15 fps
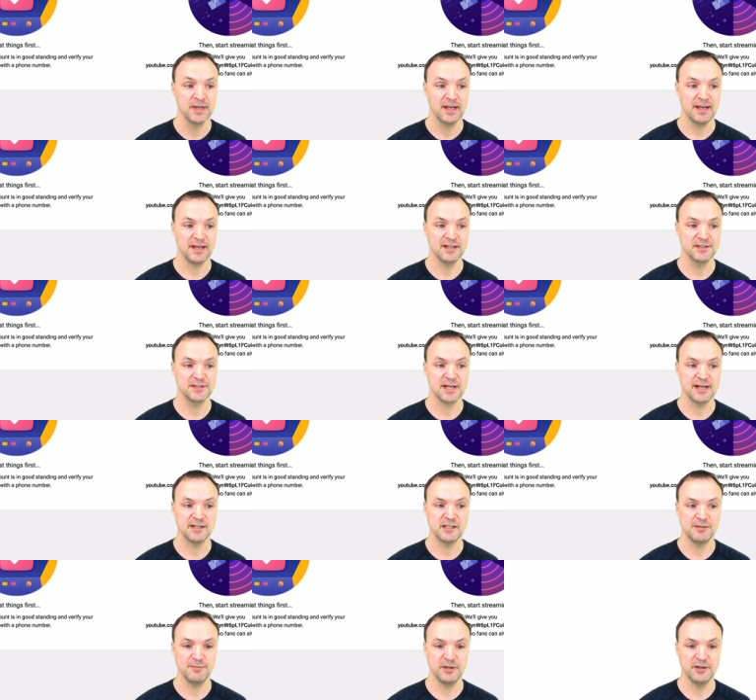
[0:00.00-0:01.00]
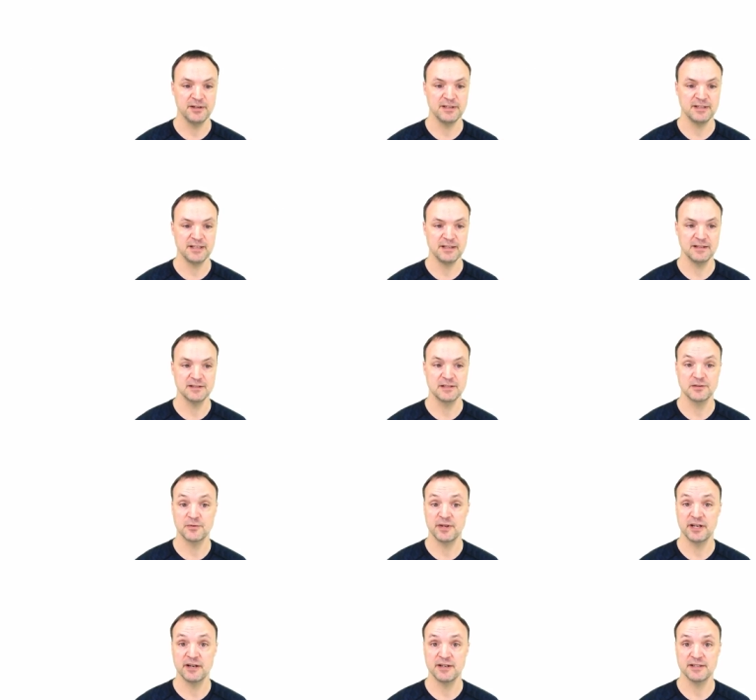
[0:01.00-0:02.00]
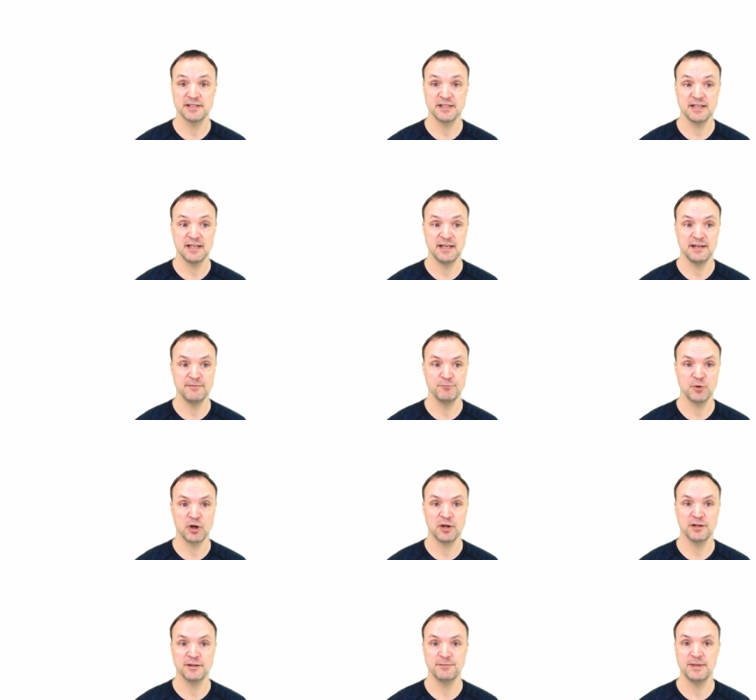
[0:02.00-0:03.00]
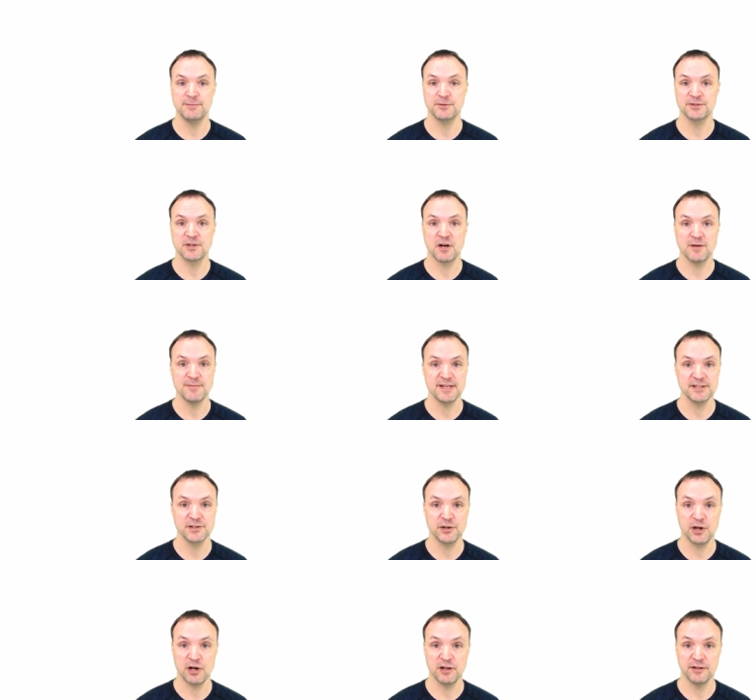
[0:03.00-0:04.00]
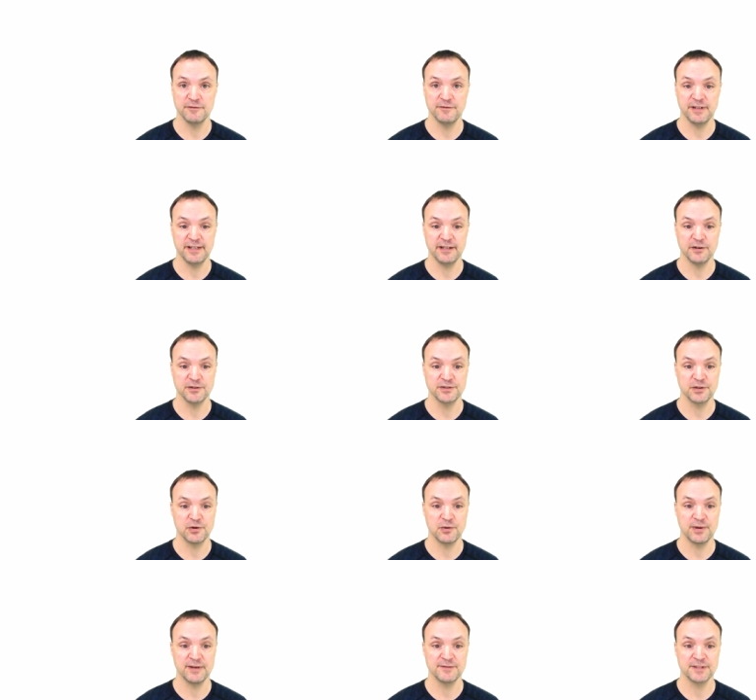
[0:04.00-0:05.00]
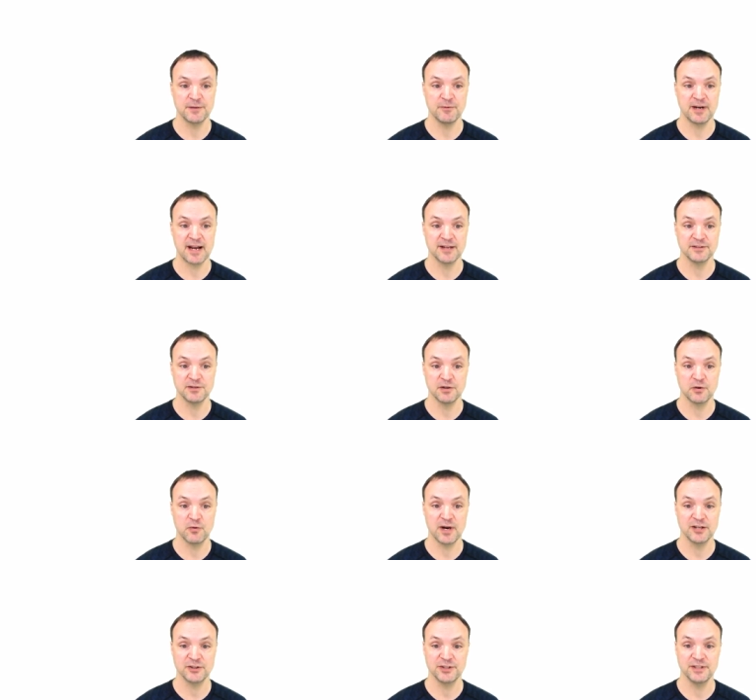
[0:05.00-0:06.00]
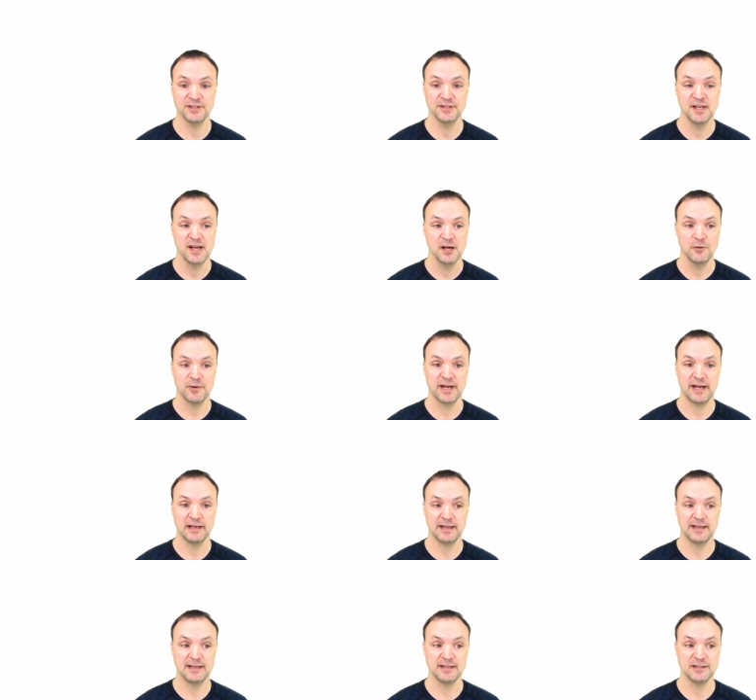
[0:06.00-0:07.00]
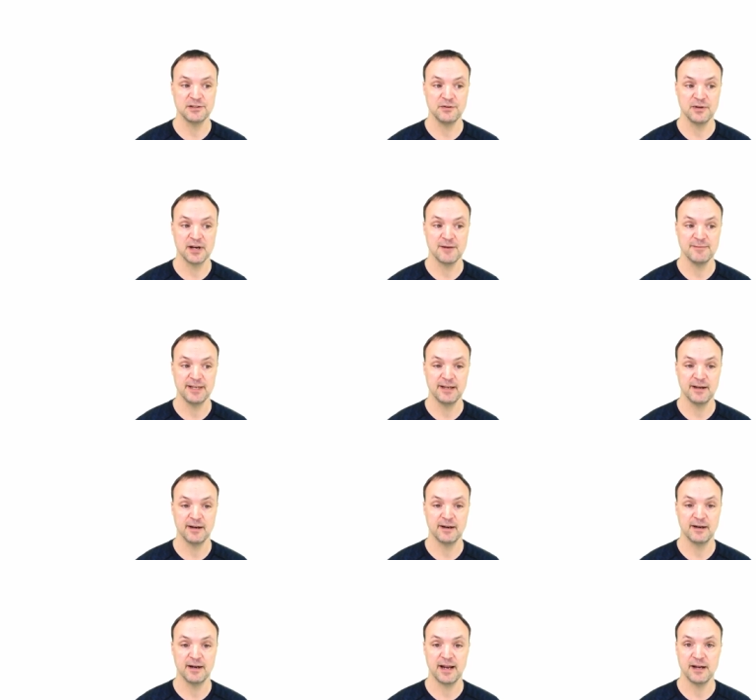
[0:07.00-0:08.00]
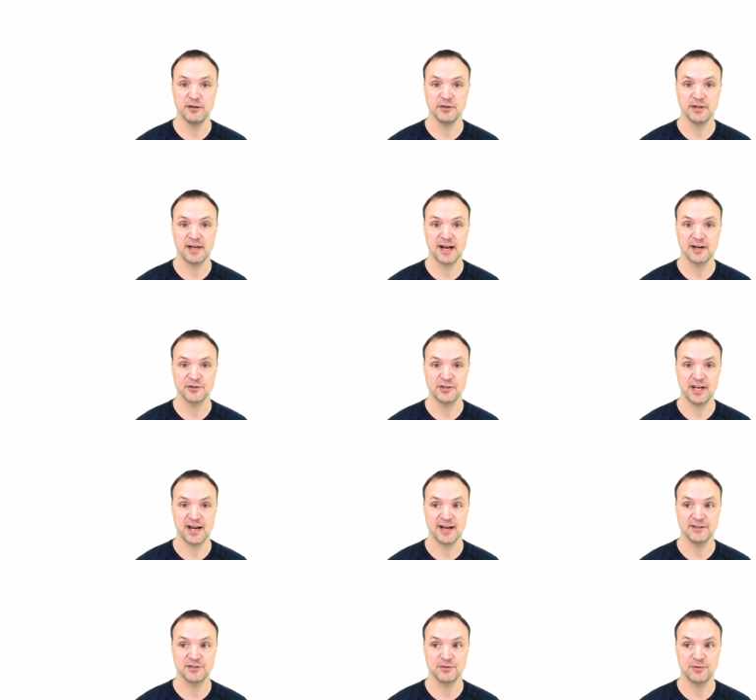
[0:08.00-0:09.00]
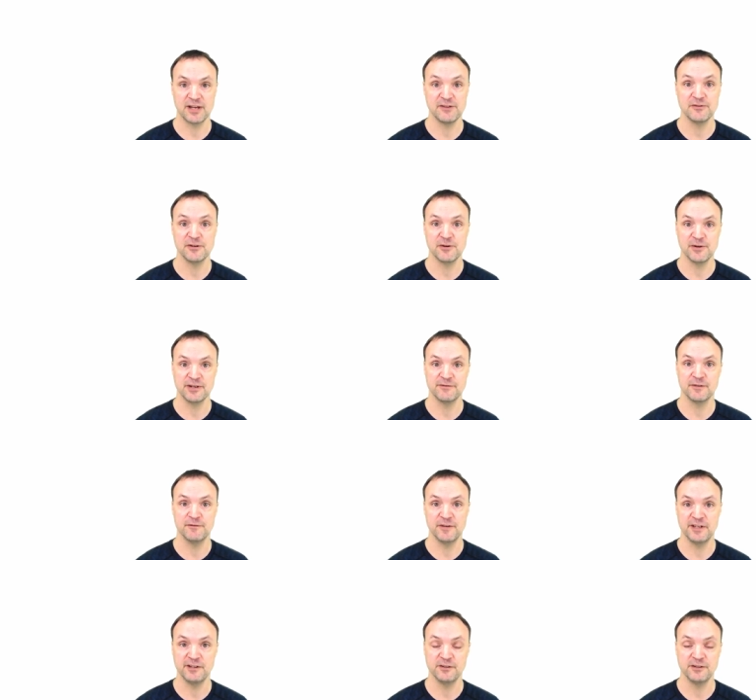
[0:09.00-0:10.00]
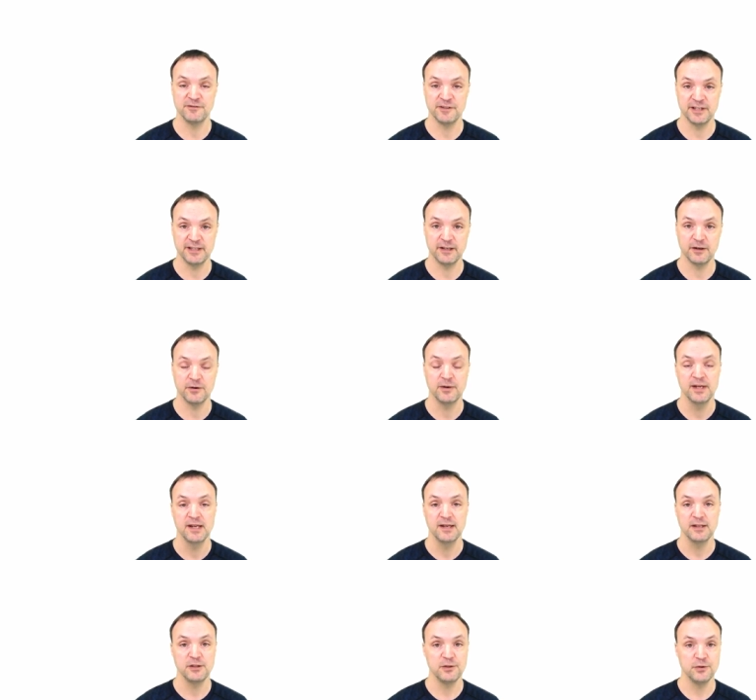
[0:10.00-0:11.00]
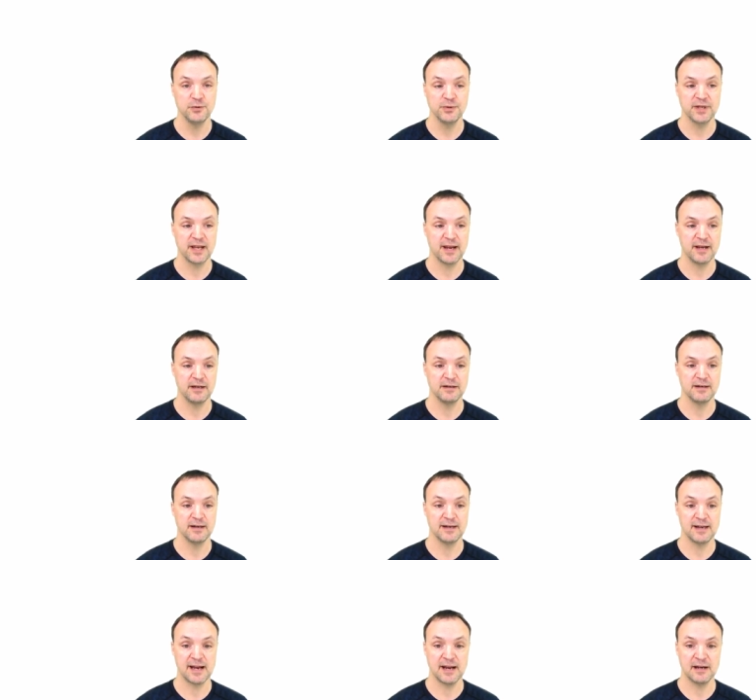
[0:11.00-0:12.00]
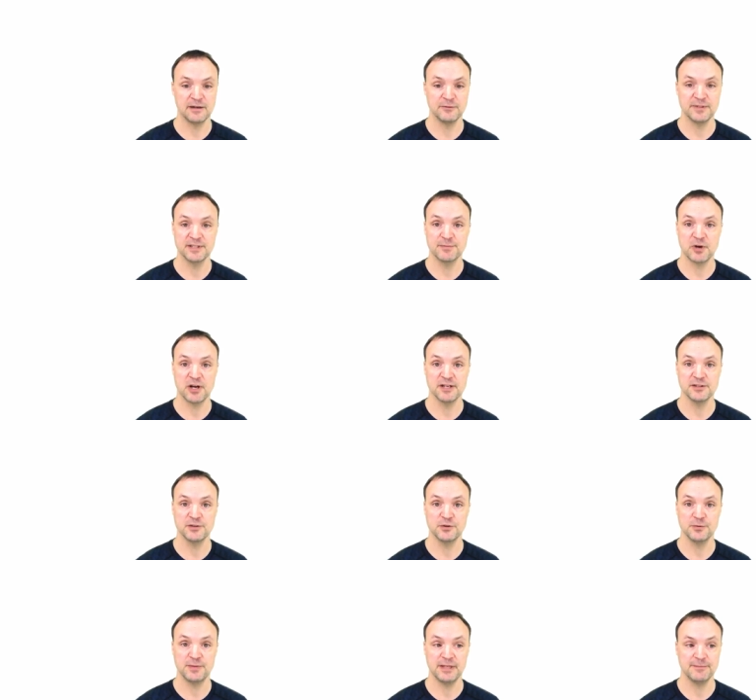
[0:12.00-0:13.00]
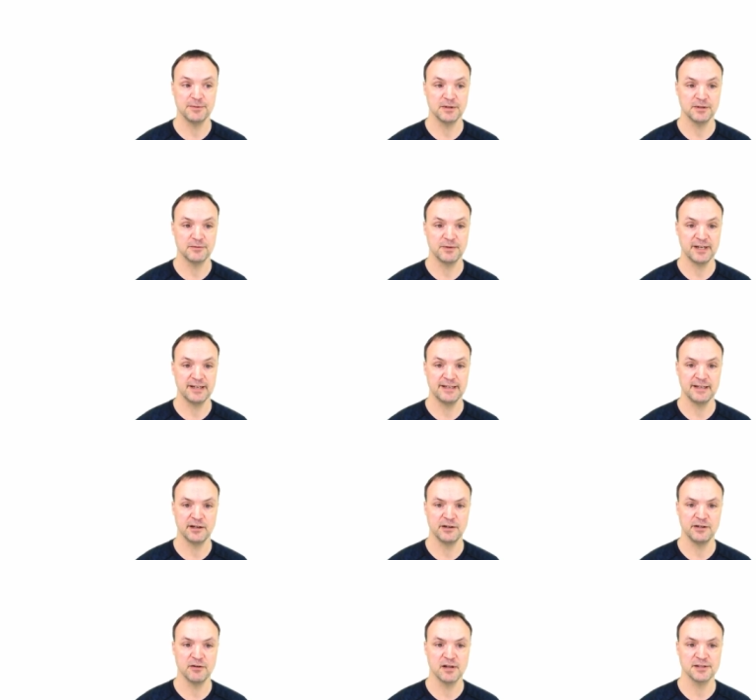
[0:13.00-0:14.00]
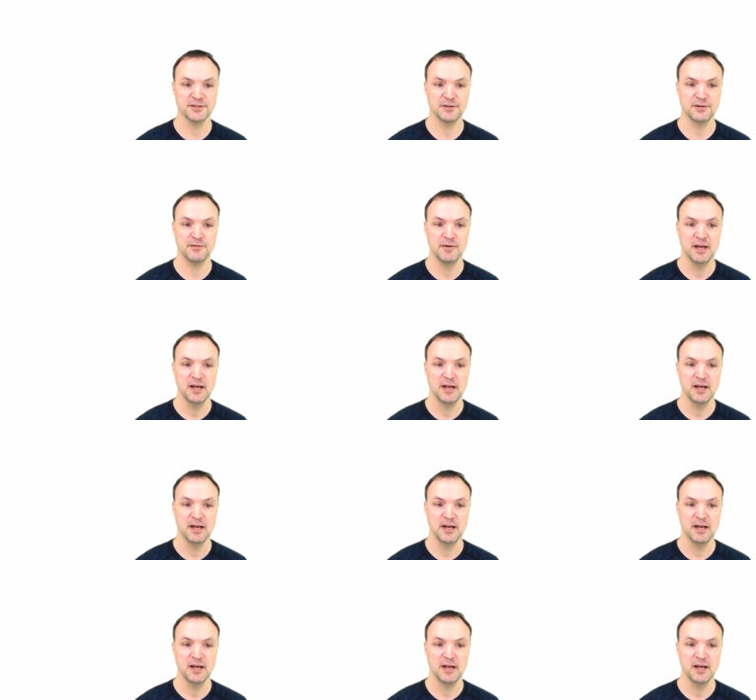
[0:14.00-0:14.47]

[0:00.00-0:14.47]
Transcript: Inside community, this is where you're going to see all the people's comments on all the videos. So if someone asks you a question, what I like is you come here and you can actually answer. Rather than going from video to video, you can respond to people right here. You also